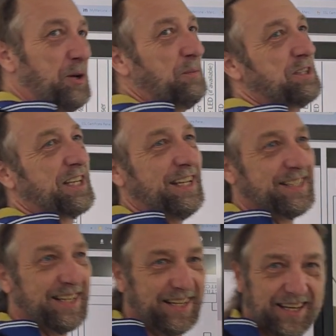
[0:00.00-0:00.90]
your machine's
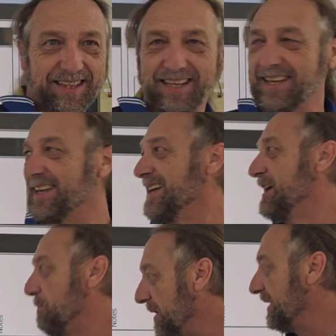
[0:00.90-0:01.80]
yeah. leaking.
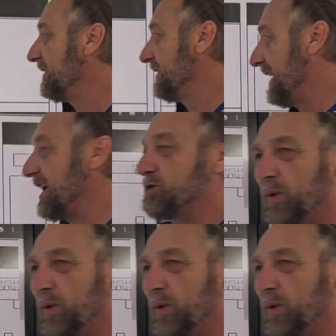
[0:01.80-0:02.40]
But that's